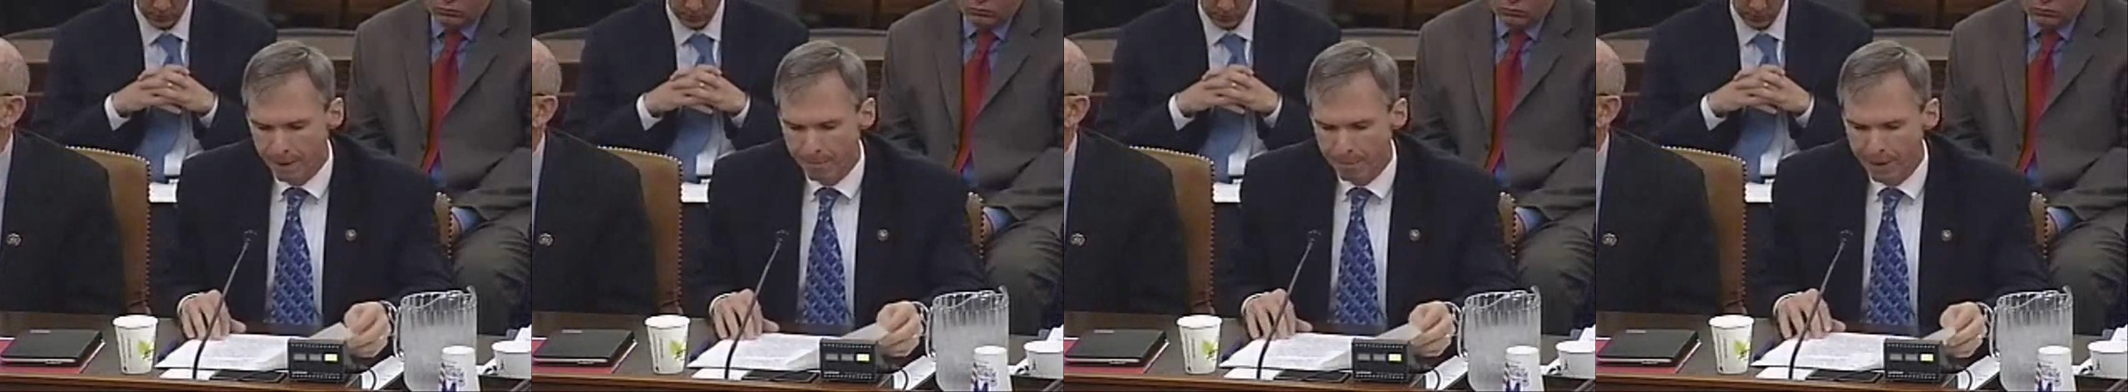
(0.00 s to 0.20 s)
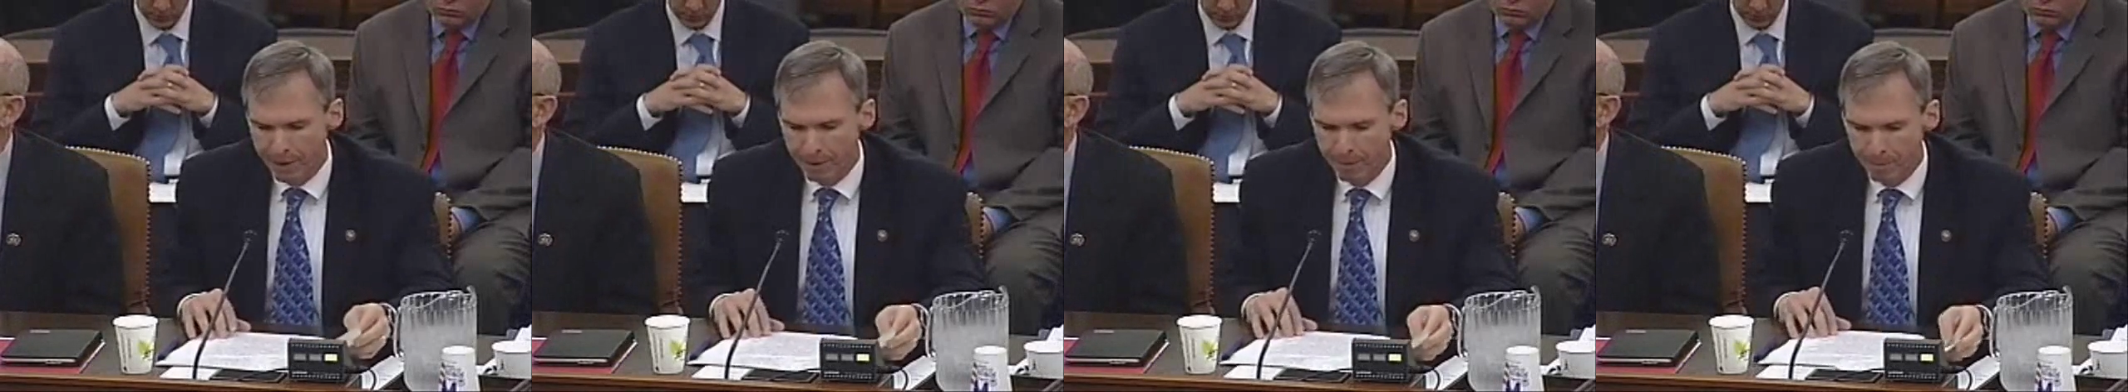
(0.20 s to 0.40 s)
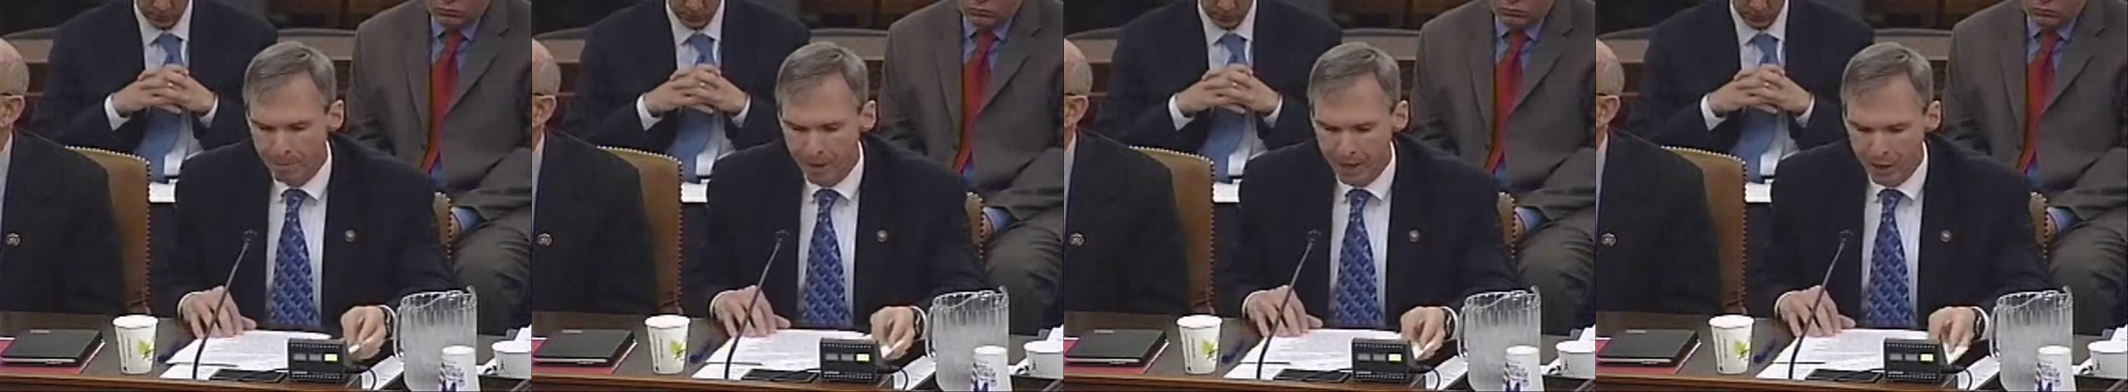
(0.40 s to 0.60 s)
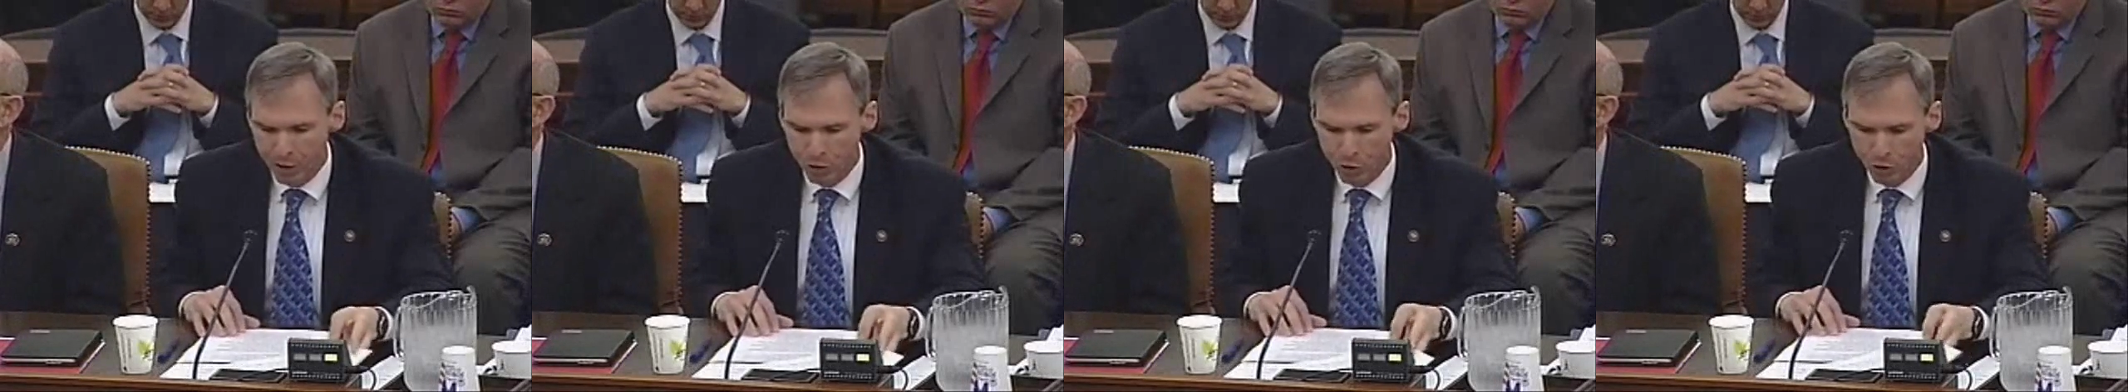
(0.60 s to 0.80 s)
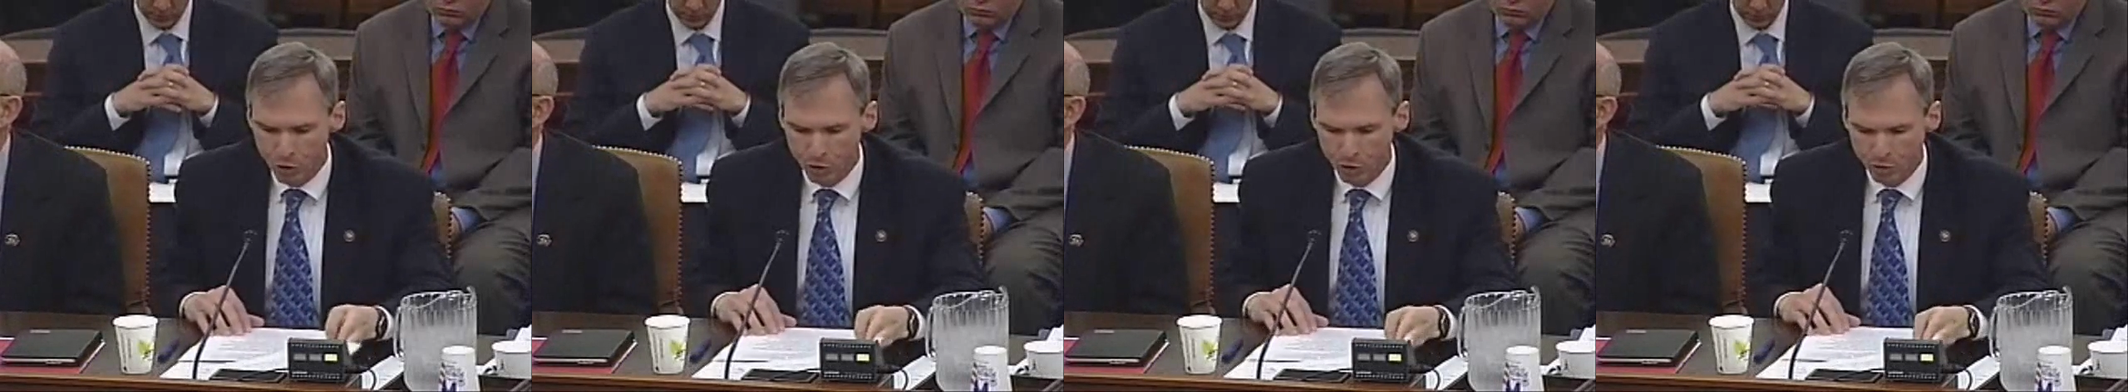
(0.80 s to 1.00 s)
many
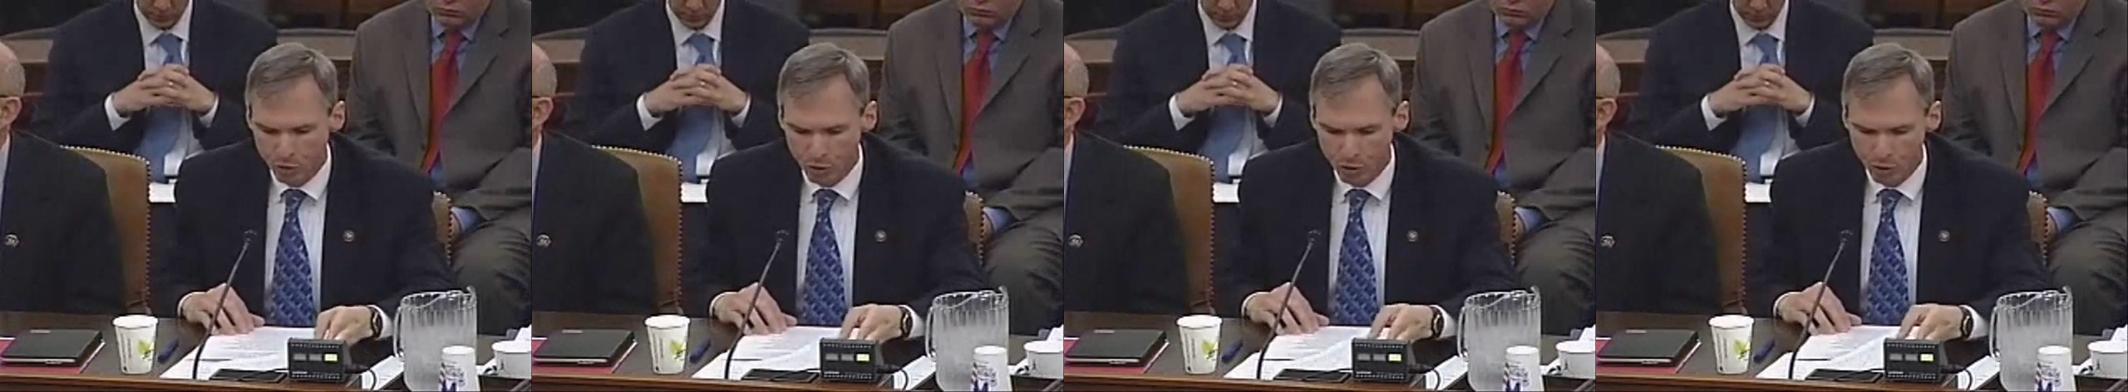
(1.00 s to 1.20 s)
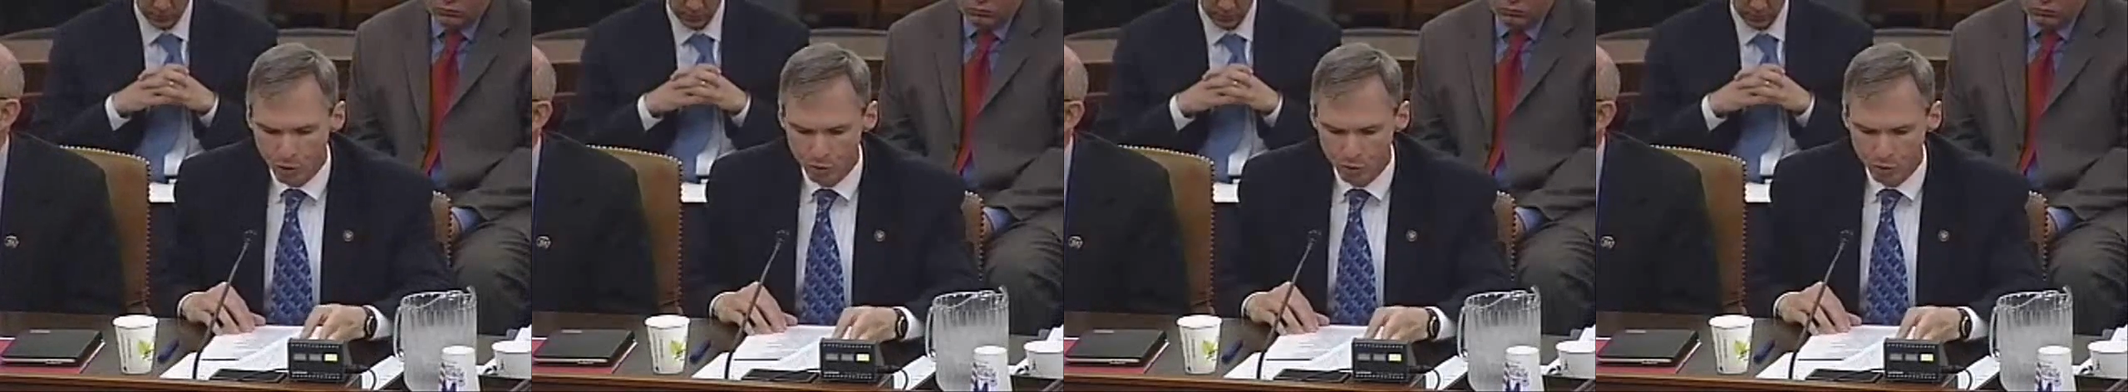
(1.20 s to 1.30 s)
major